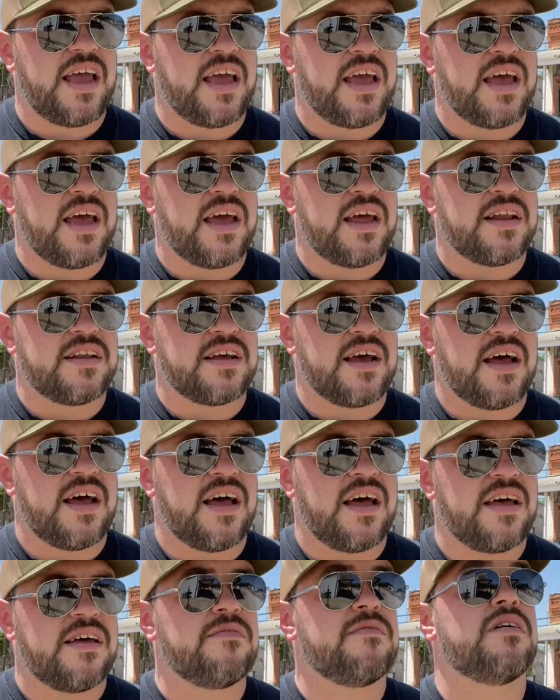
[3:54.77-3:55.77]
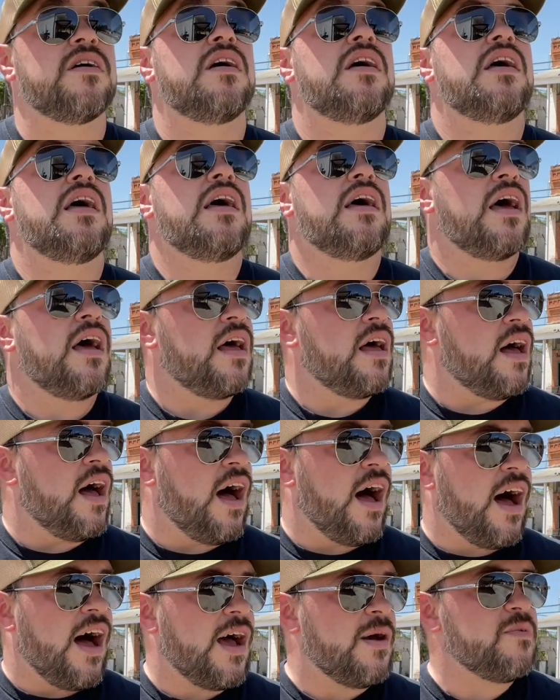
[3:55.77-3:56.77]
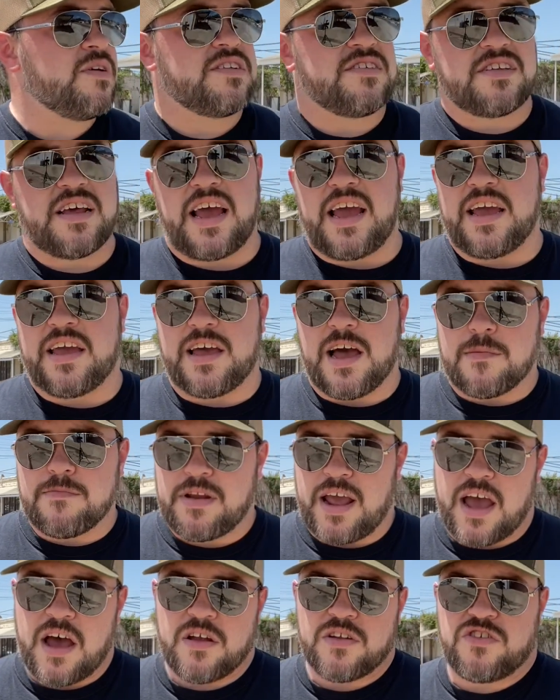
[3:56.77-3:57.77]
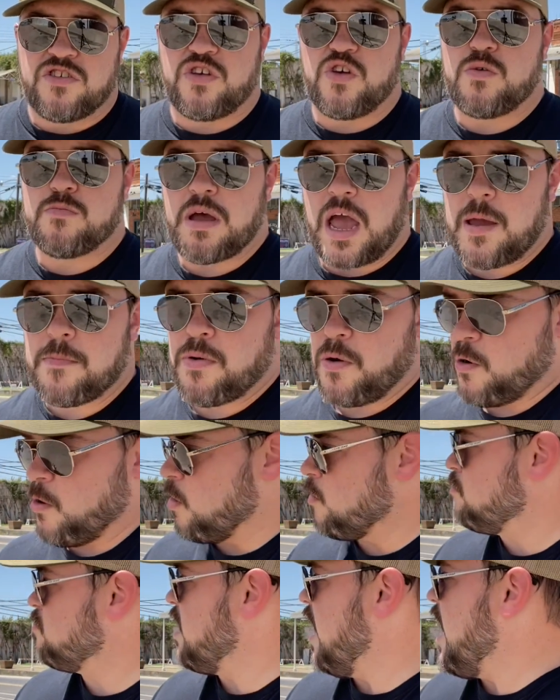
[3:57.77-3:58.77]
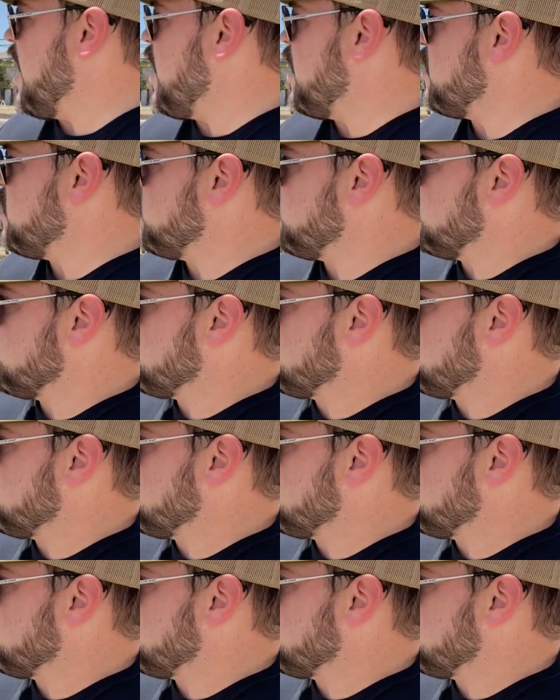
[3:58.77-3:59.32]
And I would say come down to Maypearl. This